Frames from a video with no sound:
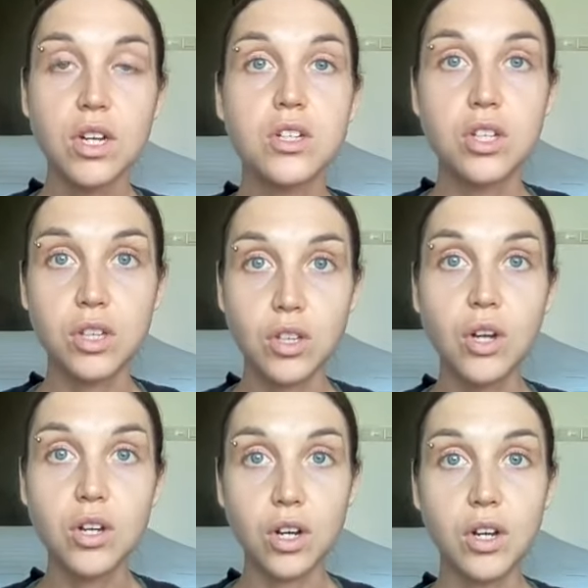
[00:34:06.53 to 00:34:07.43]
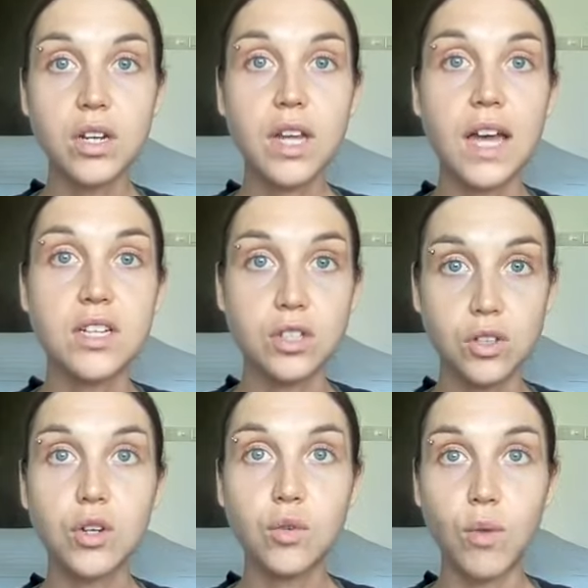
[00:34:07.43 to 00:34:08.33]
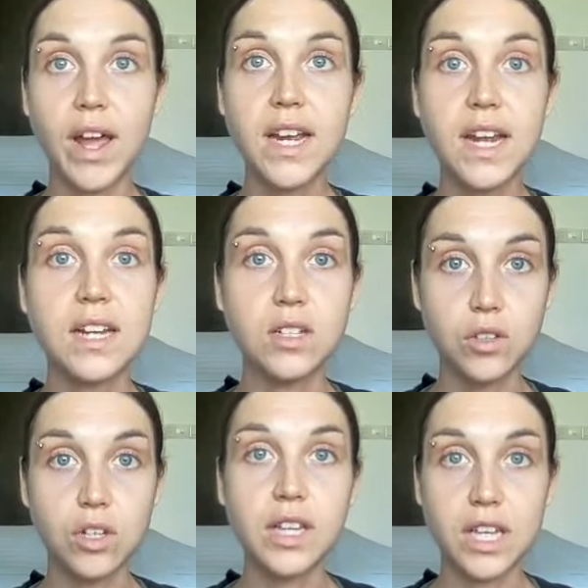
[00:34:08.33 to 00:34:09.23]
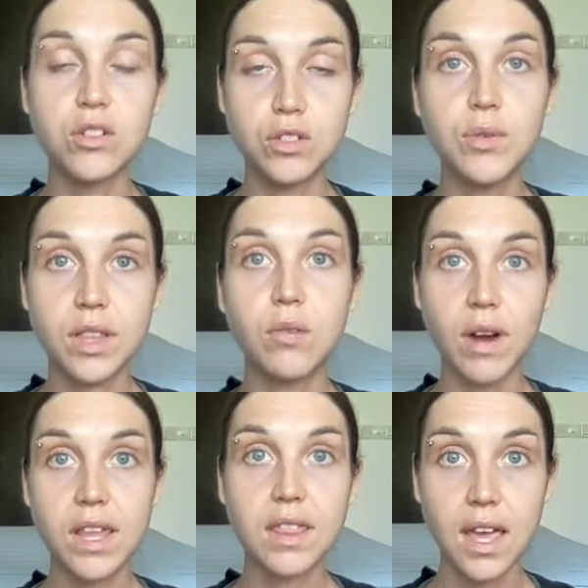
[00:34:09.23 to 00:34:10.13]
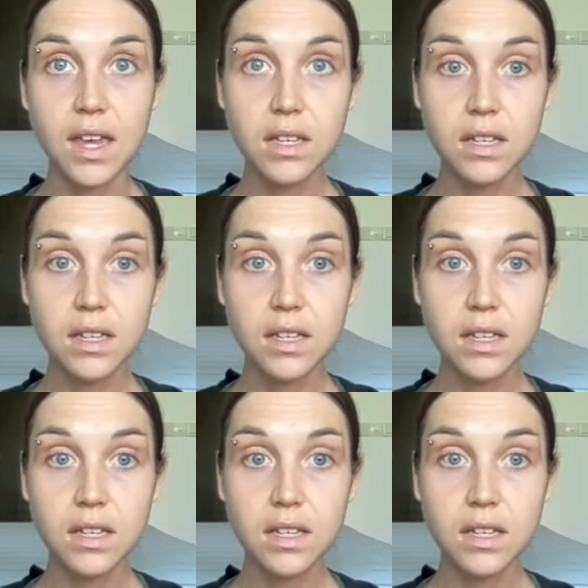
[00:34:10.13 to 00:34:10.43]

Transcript: to look good and to look right and to look like you're doing the right thing.